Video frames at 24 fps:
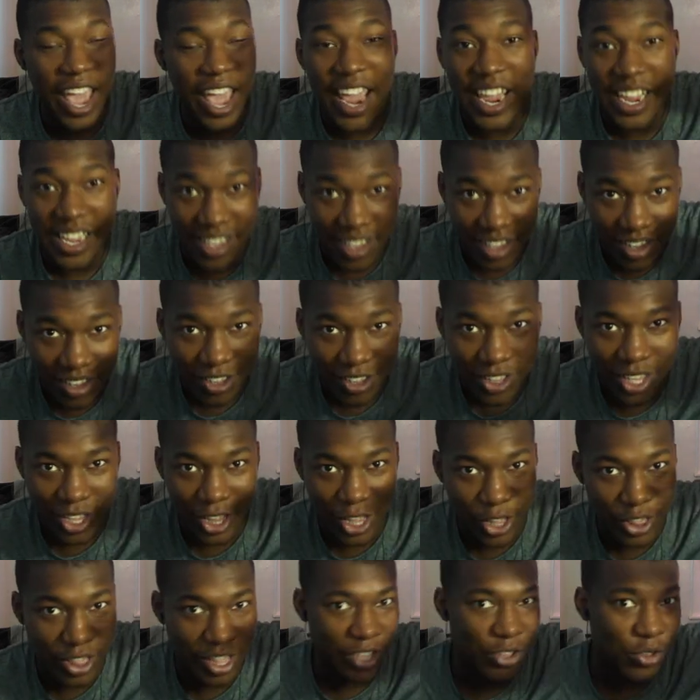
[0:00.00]

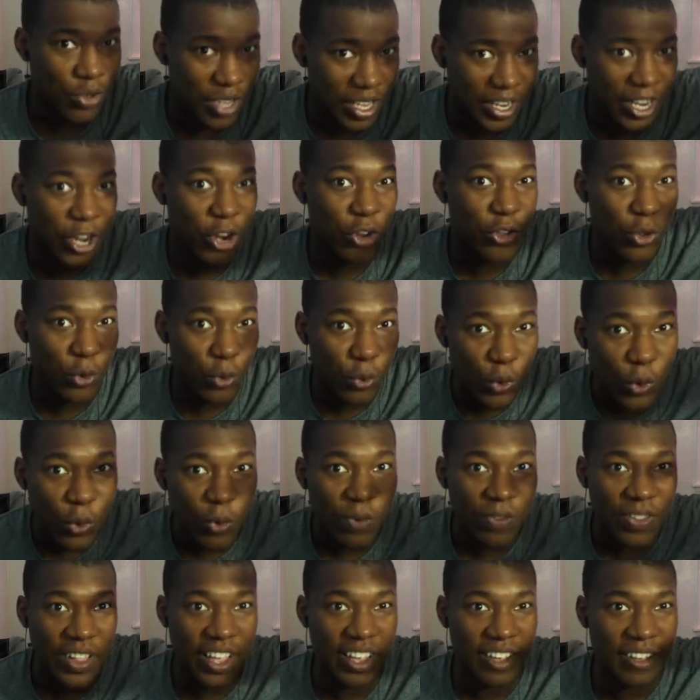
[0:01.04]
you can hear the
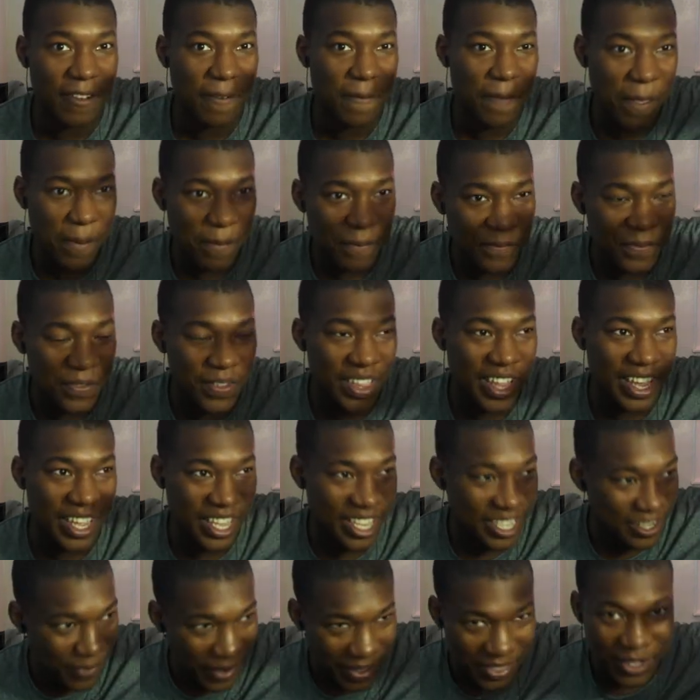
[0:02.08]
roof like
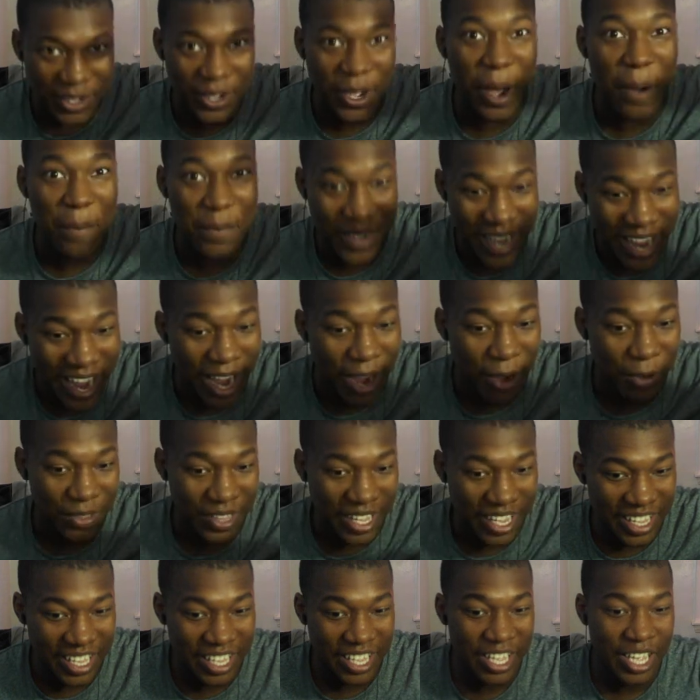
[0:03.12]
it's about to come down.
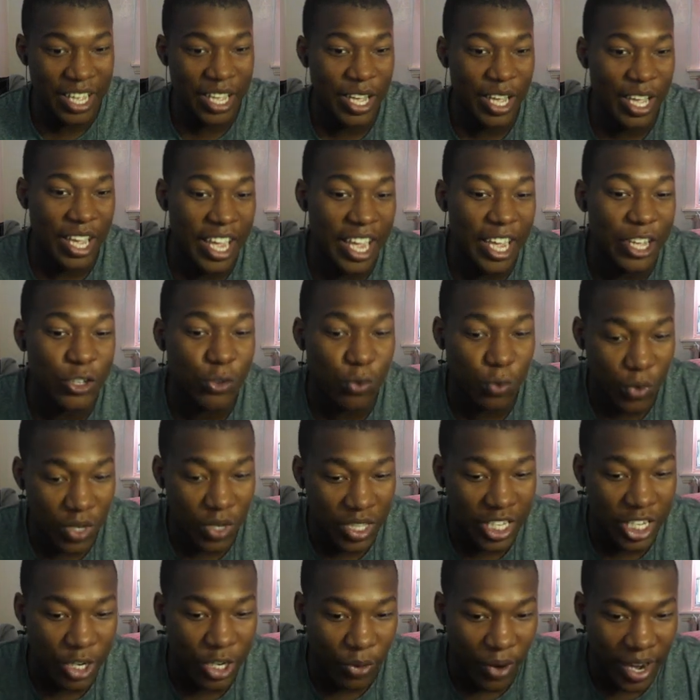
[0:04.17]
Like, it's
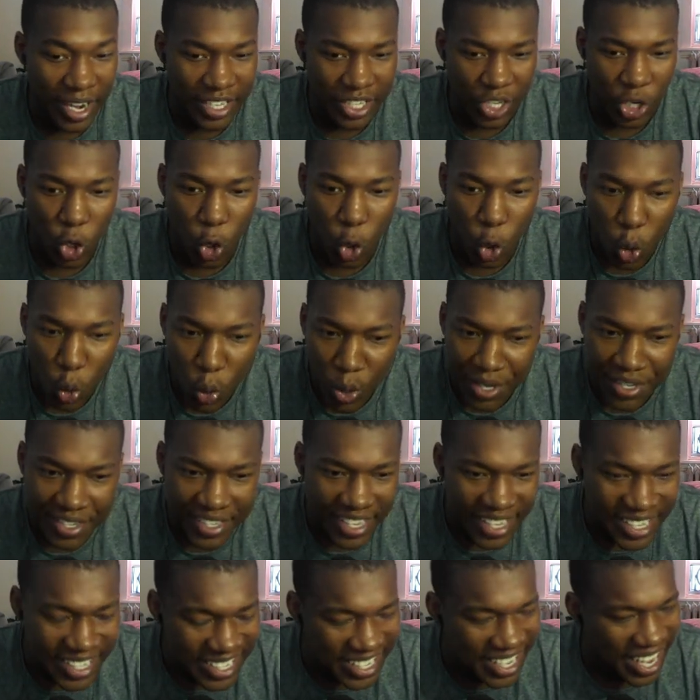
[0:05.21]
really crazy. Who is
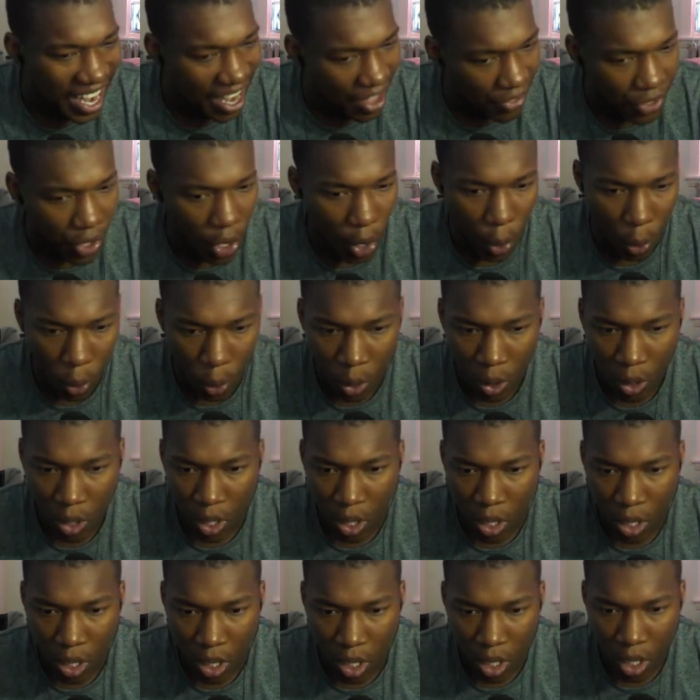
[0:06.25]
this guy though?
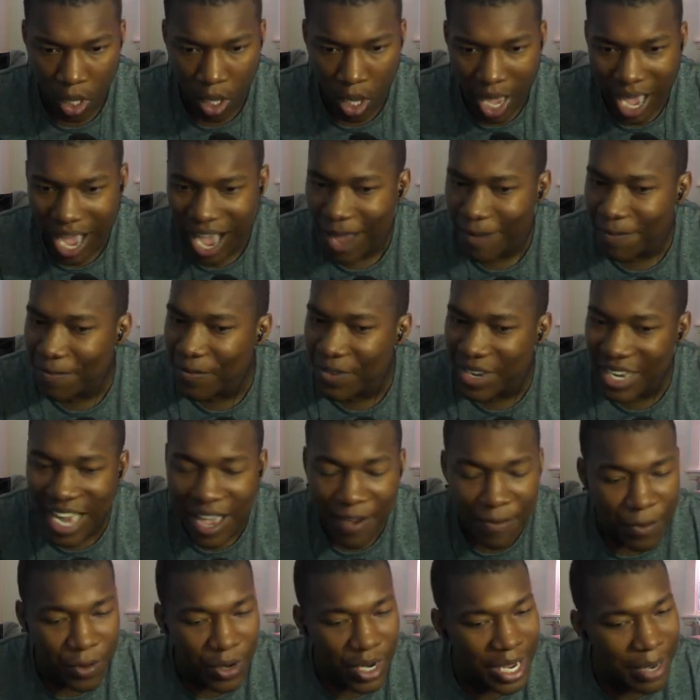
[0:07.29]
I've
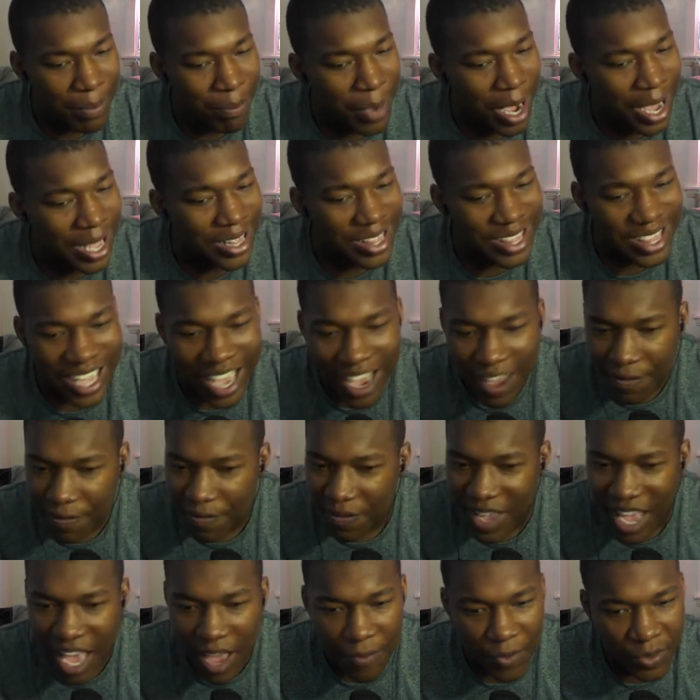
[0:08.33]
never in my
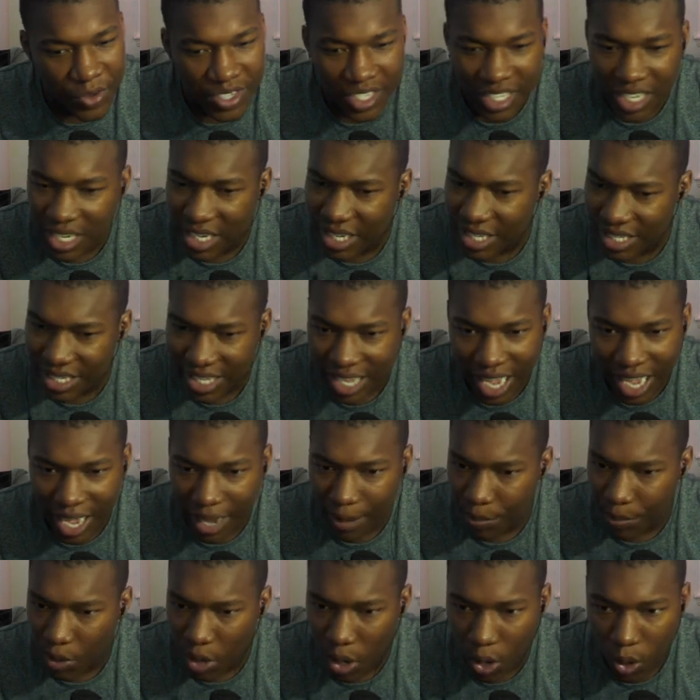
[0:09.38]
life ever seen this
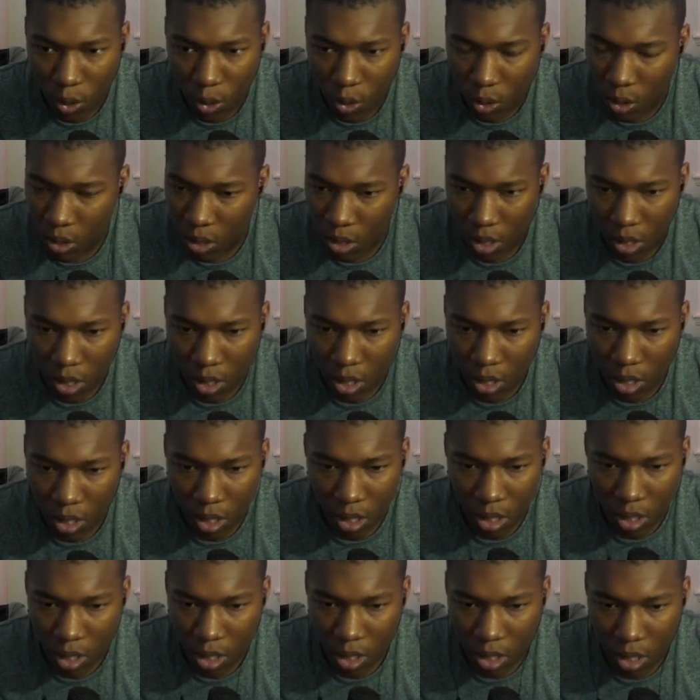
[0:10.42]
guy, bro.
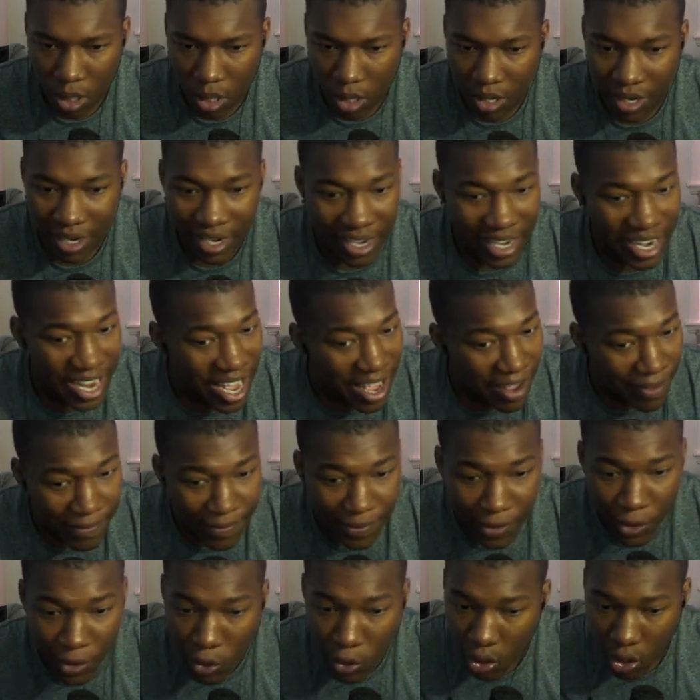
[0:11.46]

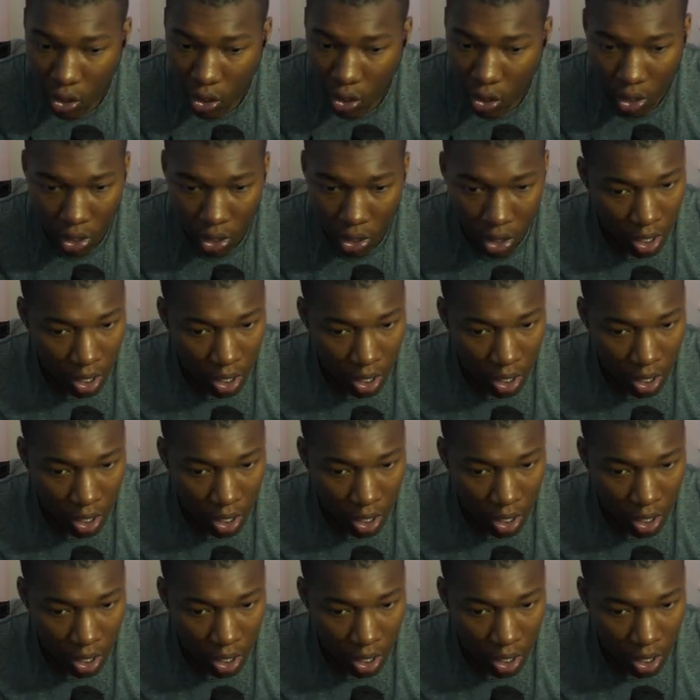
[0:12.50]
Never.